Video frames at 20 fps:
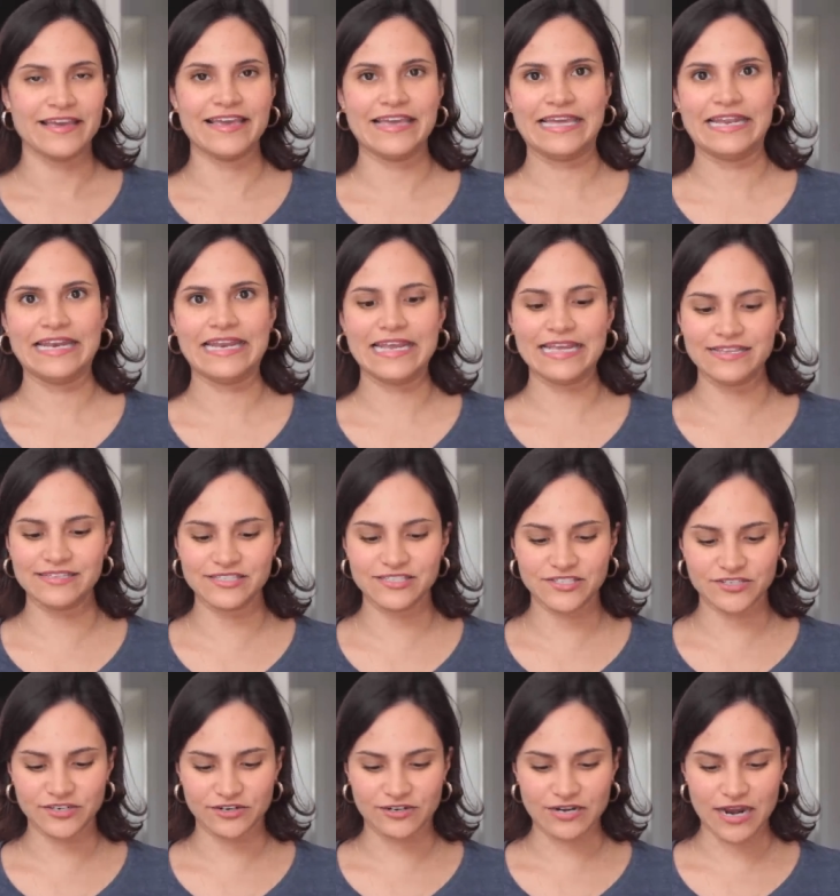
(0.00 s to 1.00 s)
in
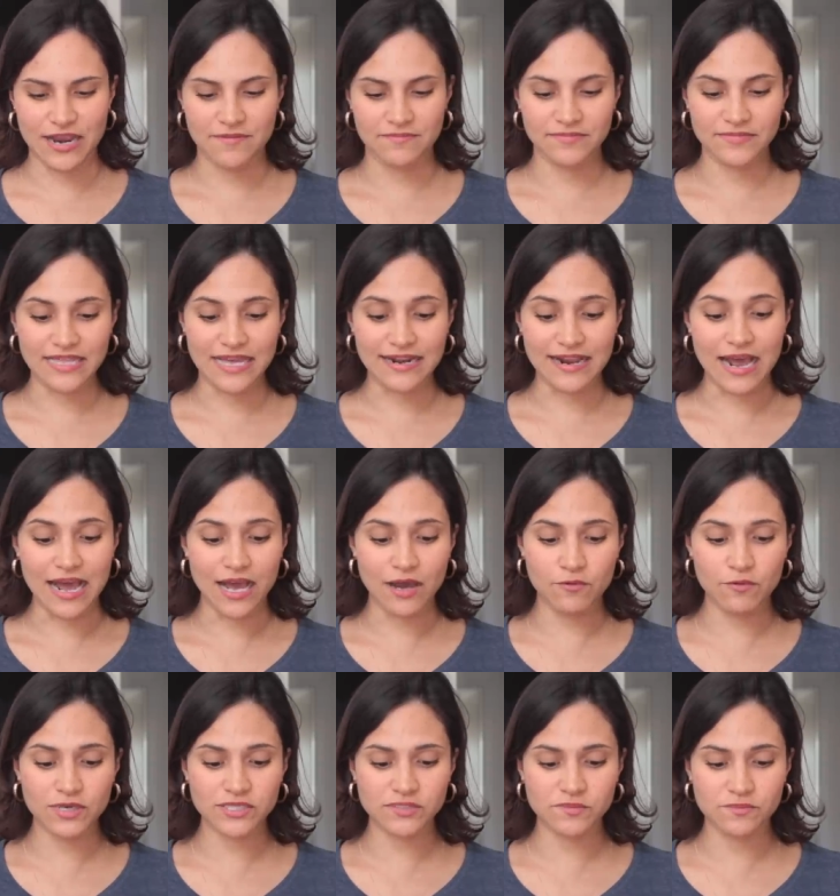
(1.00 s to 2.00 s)
Instagram, that I
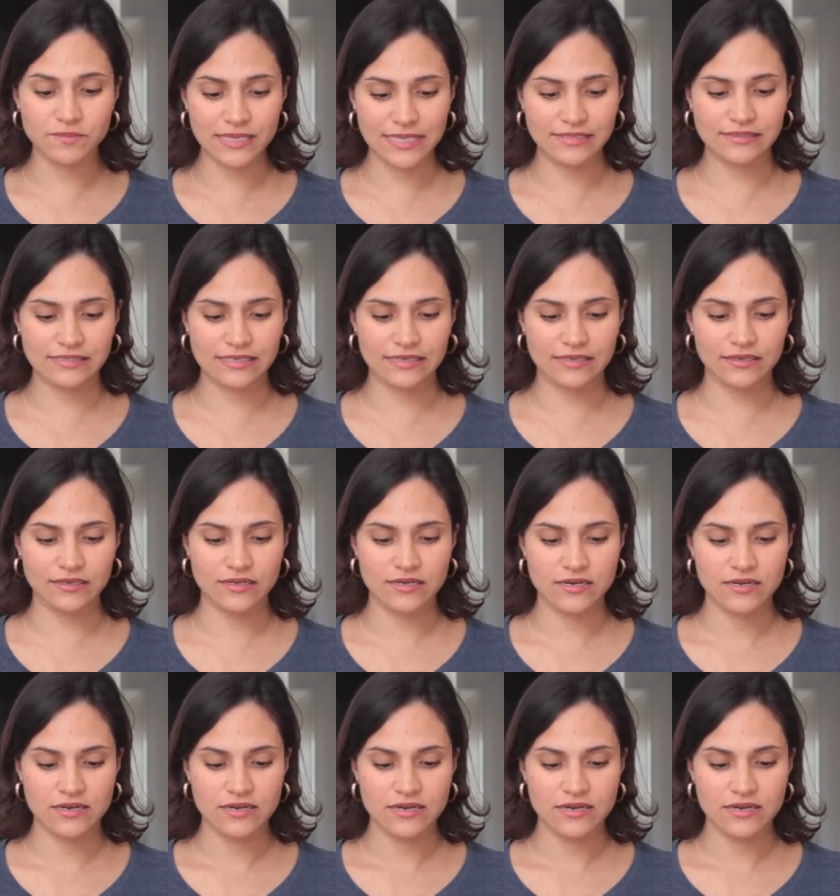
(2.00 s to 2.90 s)
was missing